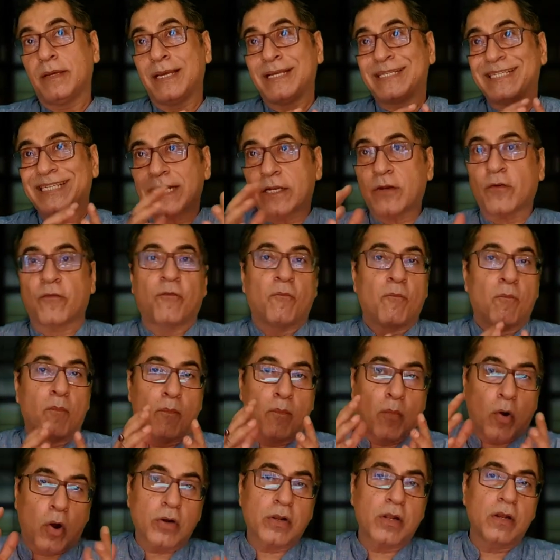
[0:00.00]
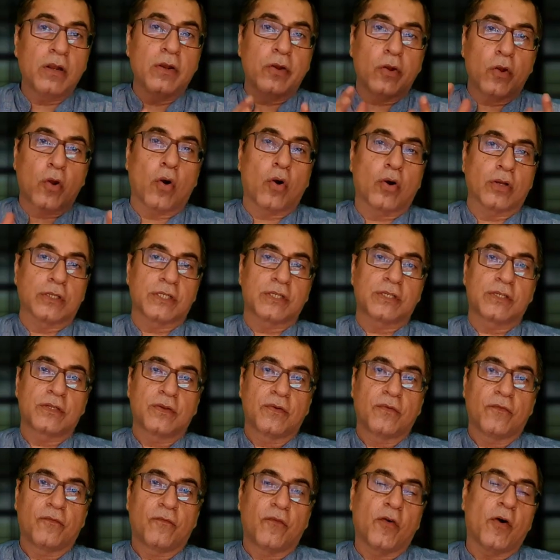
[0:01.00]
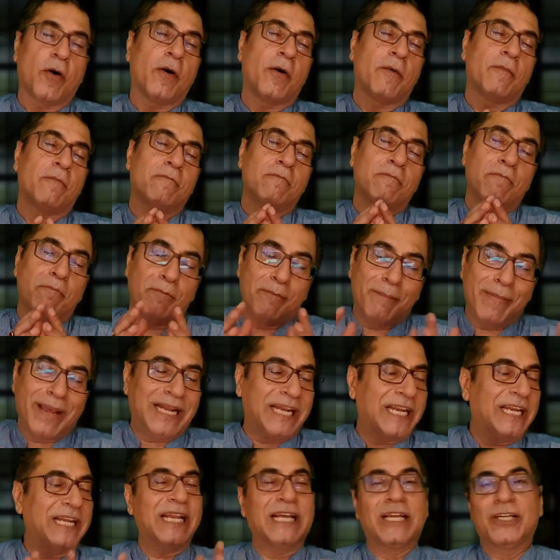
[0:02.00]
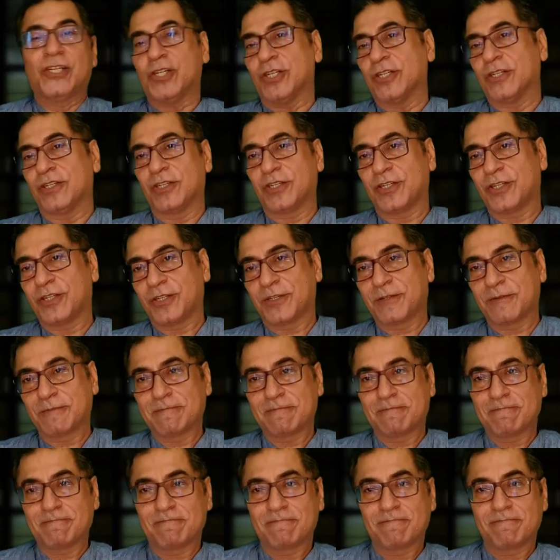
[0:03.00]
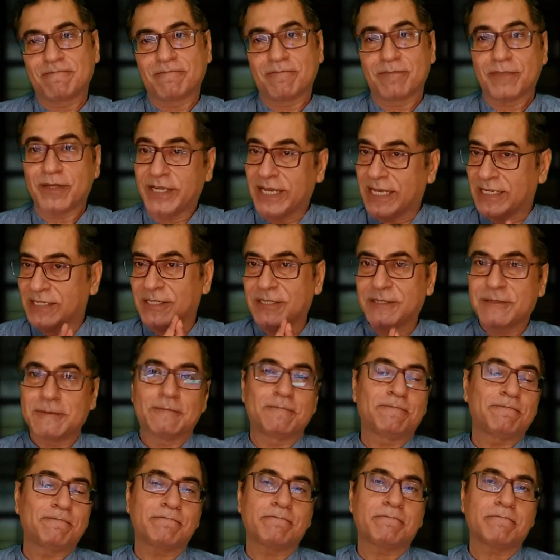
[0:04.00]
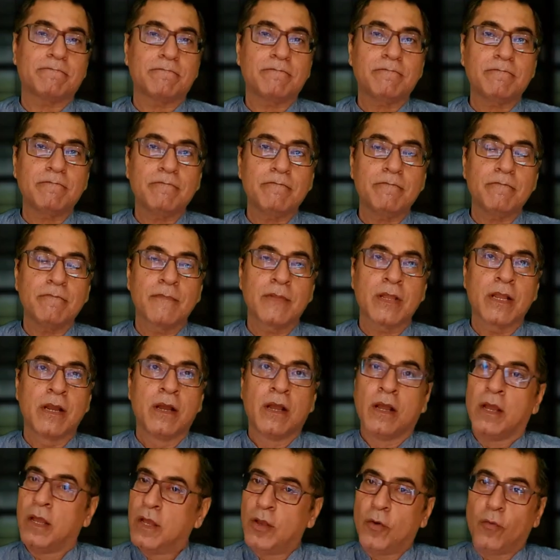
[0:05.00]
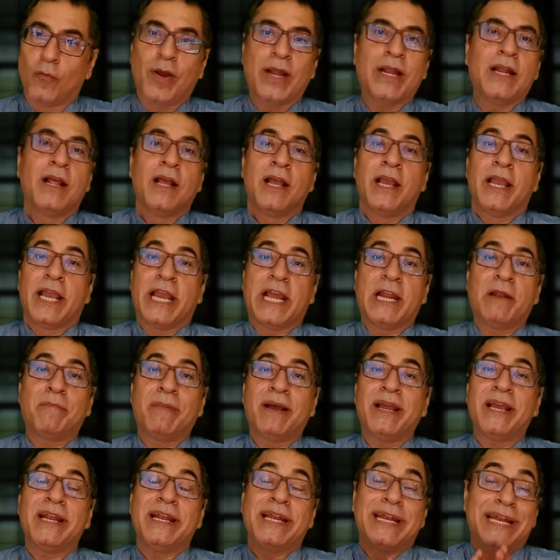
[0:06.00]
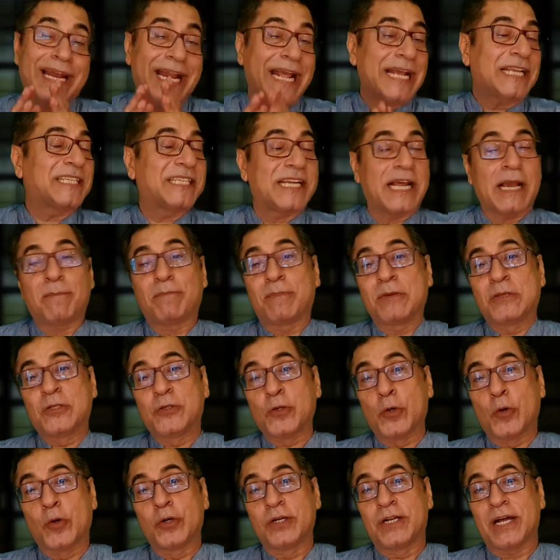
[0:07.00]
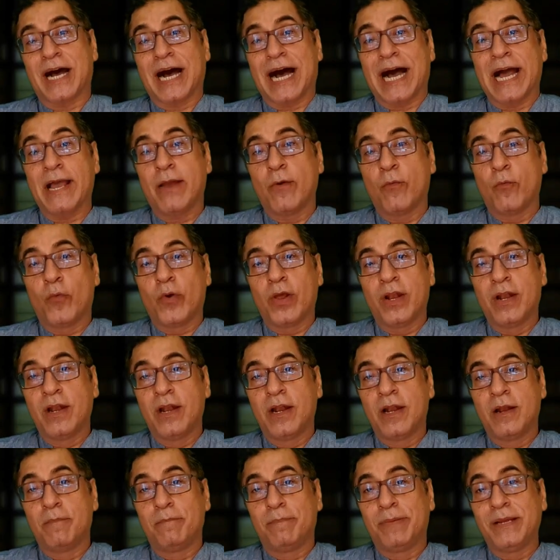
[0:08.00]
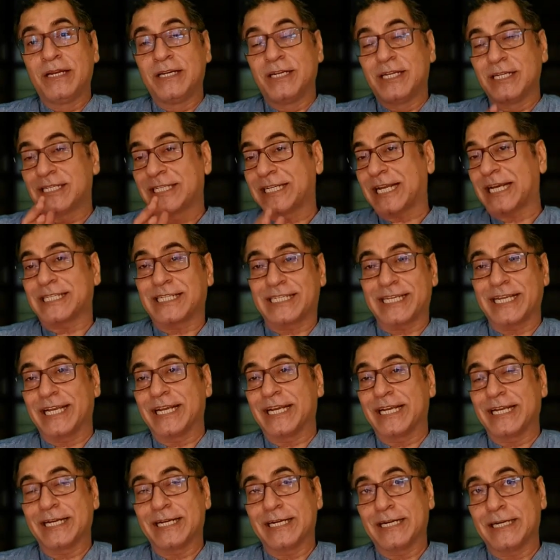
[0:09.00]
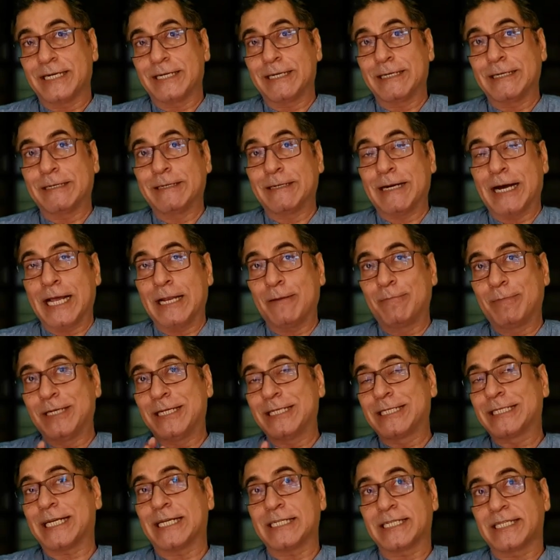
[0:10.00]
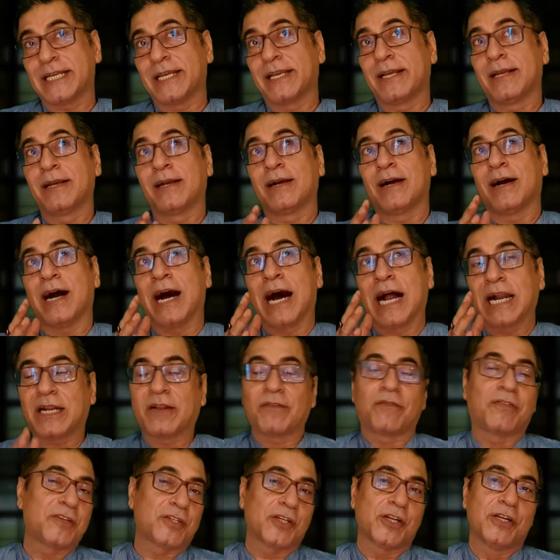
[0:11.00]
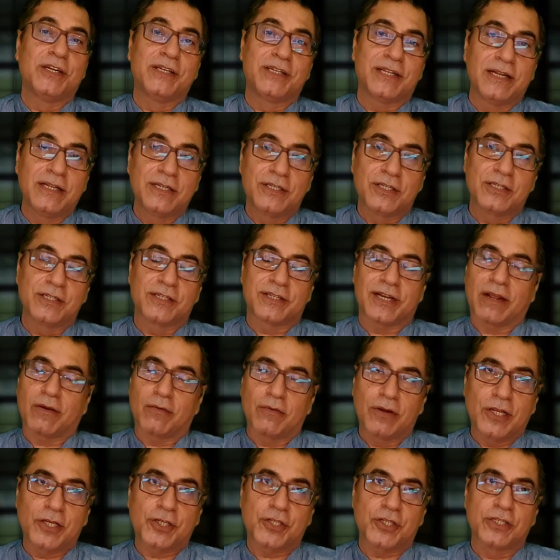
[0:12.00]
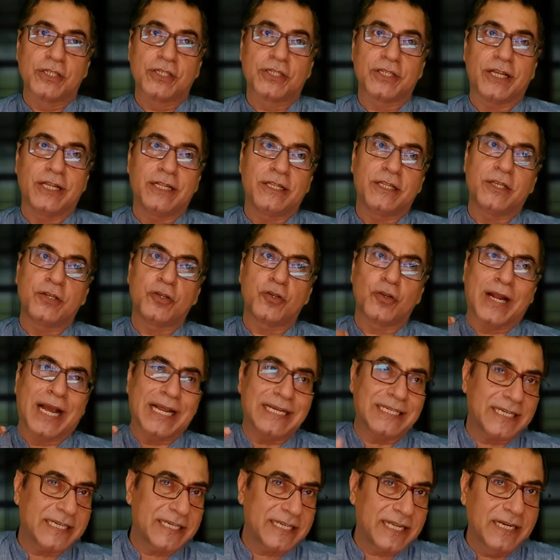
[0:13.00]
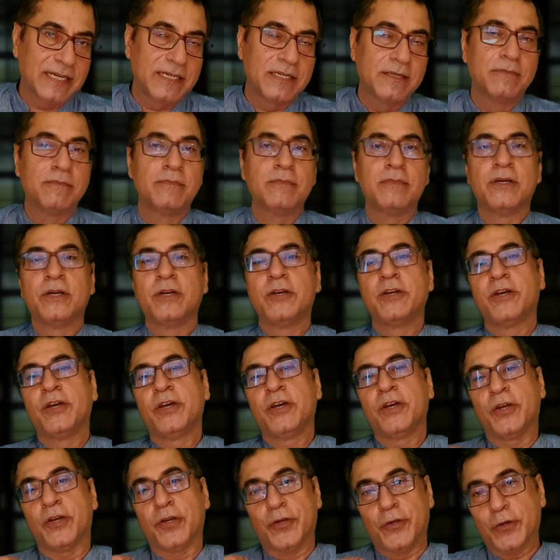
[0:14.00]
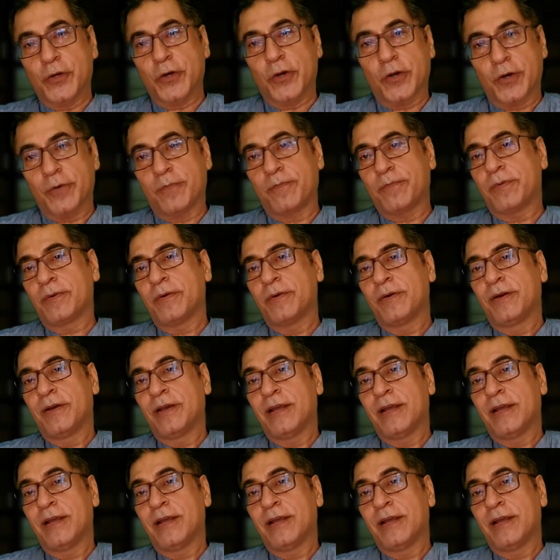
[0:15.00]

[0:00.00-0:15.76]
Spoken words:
a set of model laws for many nations. Yes. Well, in my next episode, I will be discussing artificial intelligence regulations in the United Kingdom, Europe,